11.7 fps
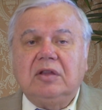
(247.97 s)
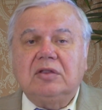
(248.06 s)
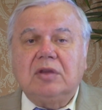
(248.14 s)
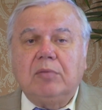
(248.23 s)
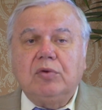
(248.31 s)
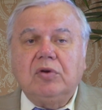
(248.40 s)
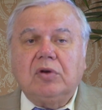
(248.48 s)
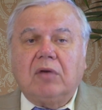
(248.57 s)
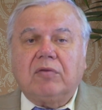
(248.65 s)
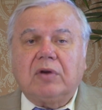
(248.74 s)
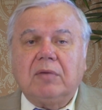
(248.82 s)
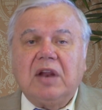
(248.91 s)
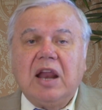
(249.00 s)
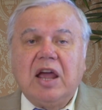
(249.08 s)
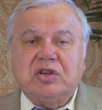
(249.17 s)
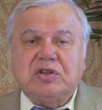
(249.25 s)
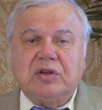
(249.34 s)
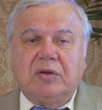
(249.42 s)
in the book of
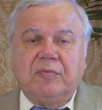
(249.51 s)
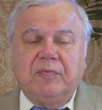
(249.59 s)
Revelation.